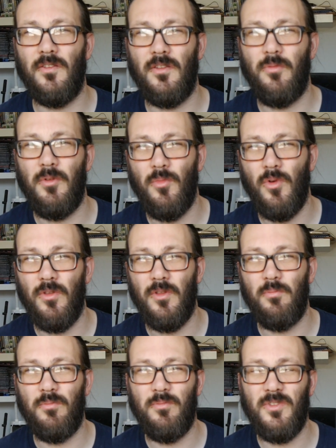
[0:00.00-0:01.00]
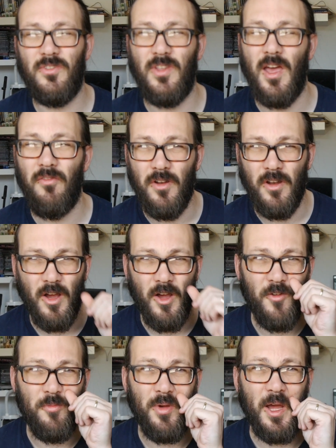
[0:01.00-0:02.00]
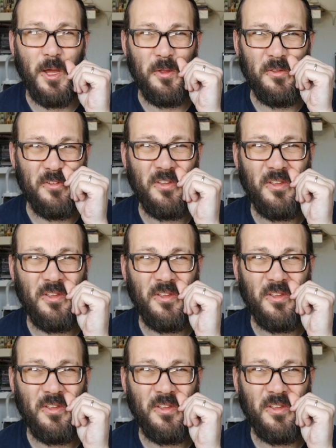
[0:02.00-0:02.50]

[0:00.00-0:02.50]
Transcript: to be more than £7.5